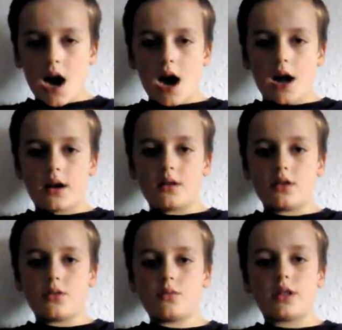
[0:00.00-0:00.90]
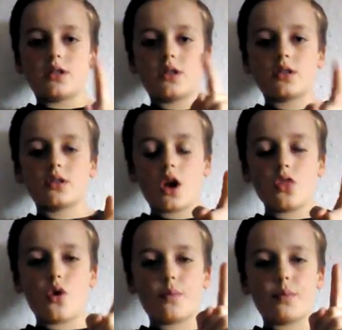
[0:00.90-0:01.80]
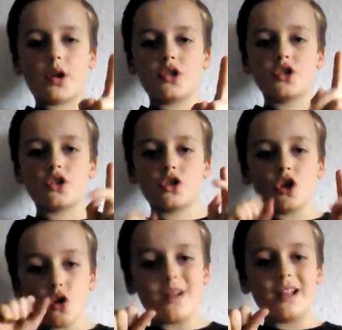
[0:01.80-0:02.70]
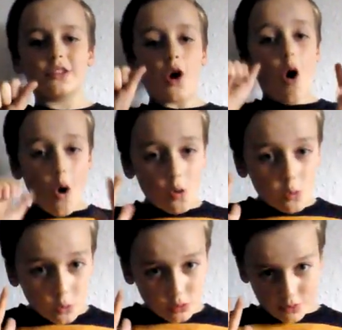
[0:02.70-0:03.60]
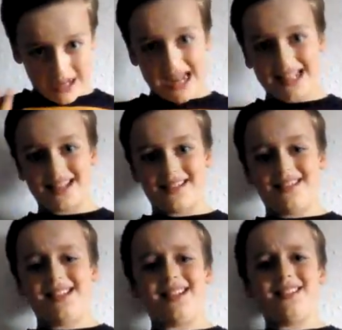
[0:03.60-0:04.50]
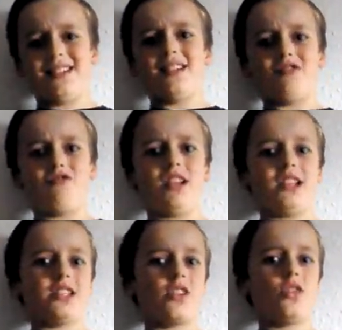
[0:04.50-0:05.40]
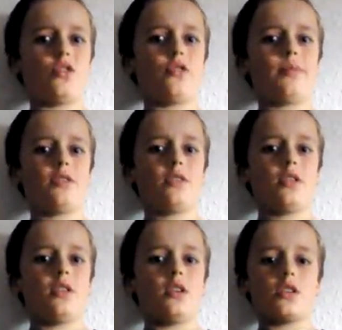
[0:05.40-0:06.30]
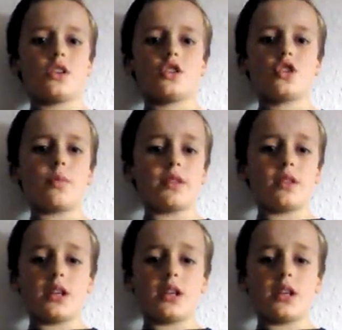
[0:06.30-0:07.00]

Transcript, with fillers: And Scunthorpe lost 2 0 to Oldham last night. Really, Scunthorpe. You're top of the